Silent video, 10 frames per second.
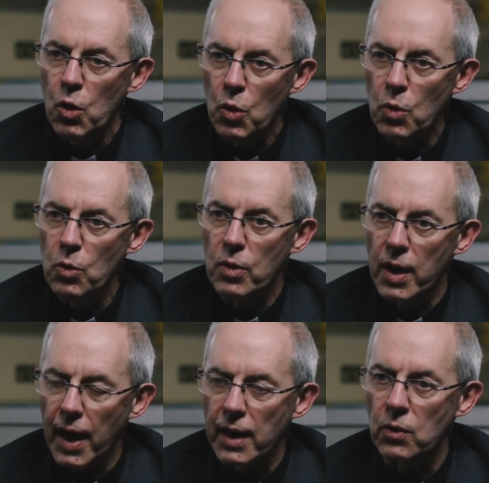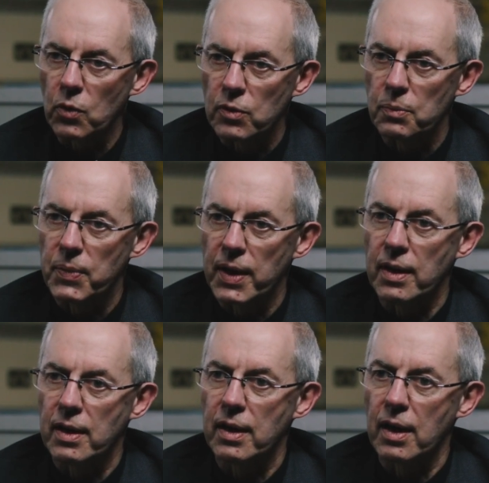Who cannot
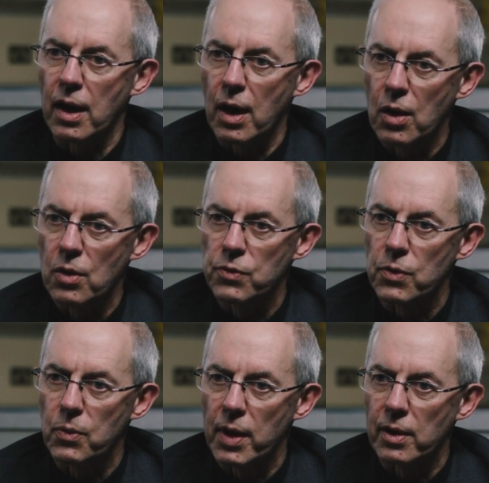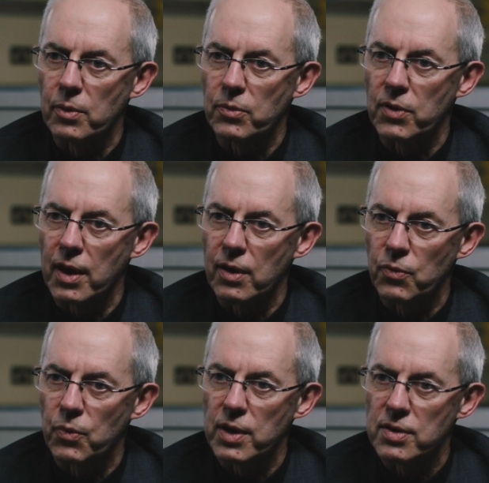be overwhelmed
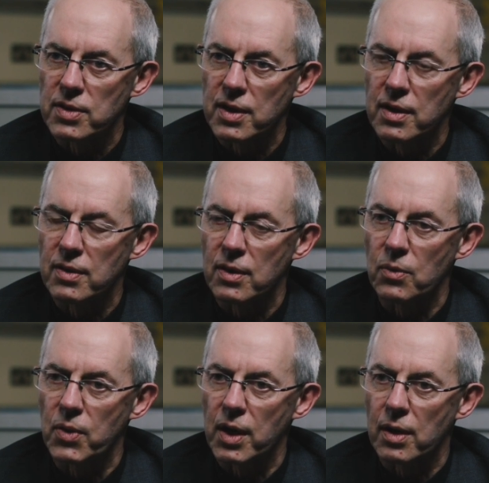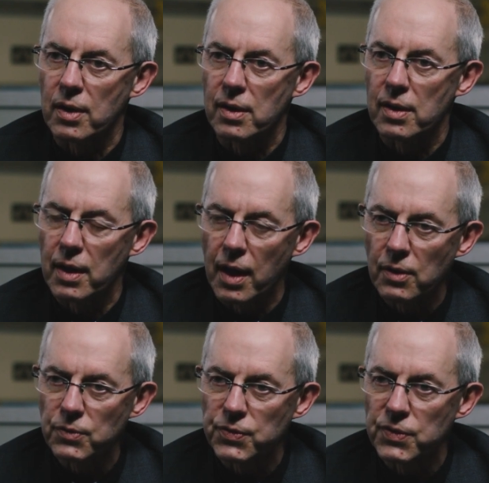if we see that we are
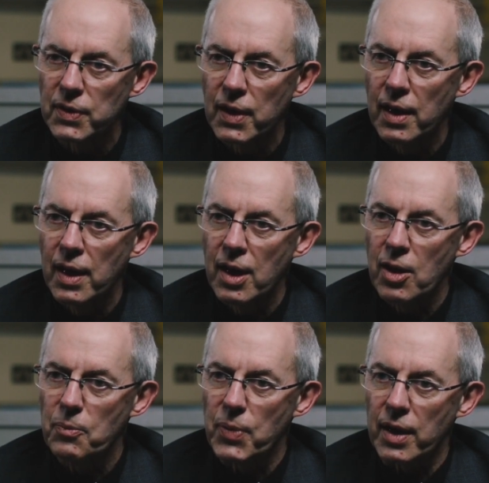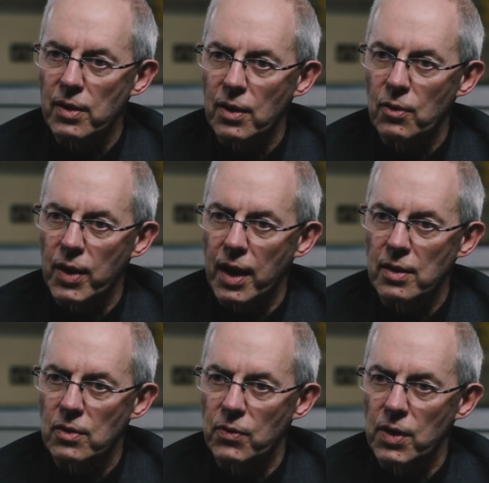loved by the
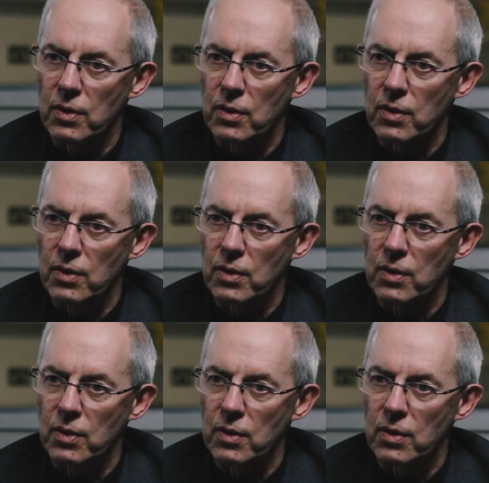Creator of the